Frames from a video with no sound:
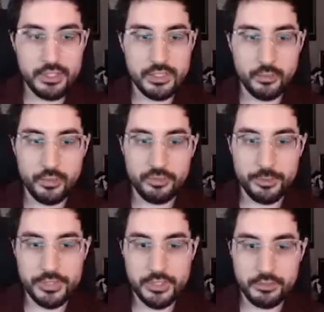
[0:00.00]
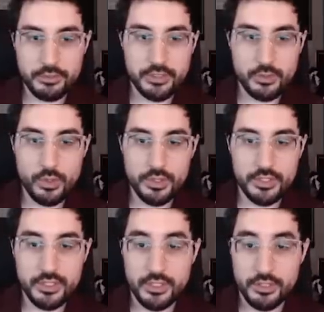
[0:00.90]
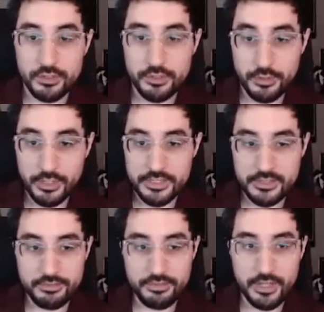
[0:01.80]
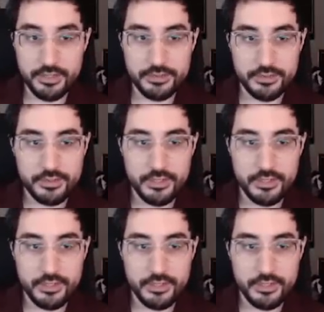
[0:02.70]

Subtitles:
and 12% increased quantity during its effect,